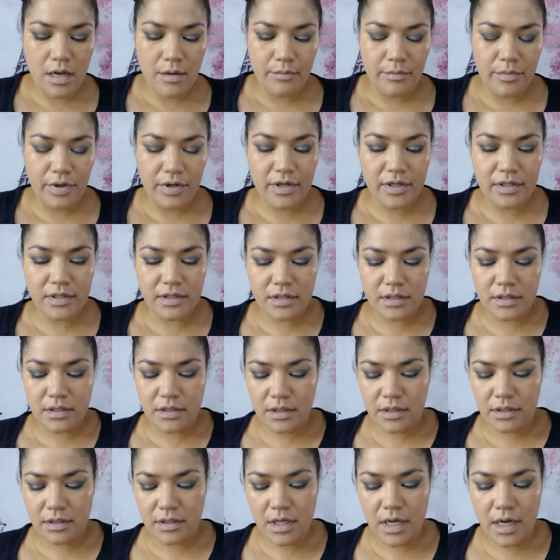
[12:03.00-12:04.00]
Put
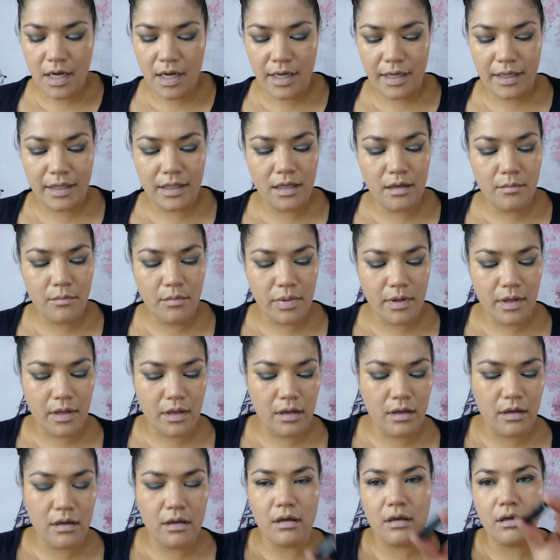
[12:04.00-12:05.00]
a tiny
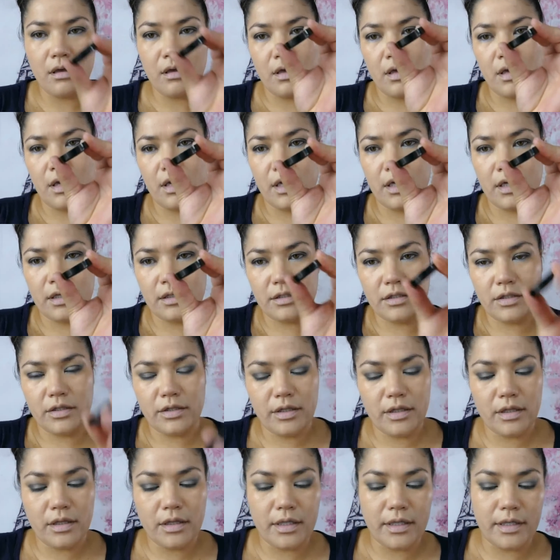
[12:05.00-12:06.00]
bit into
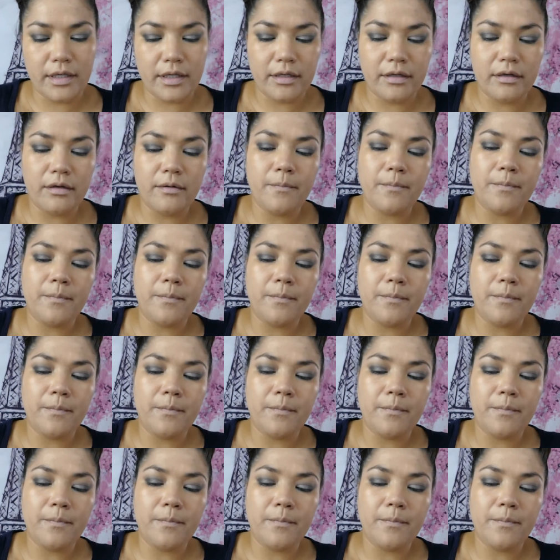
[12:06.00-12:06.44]
the lid.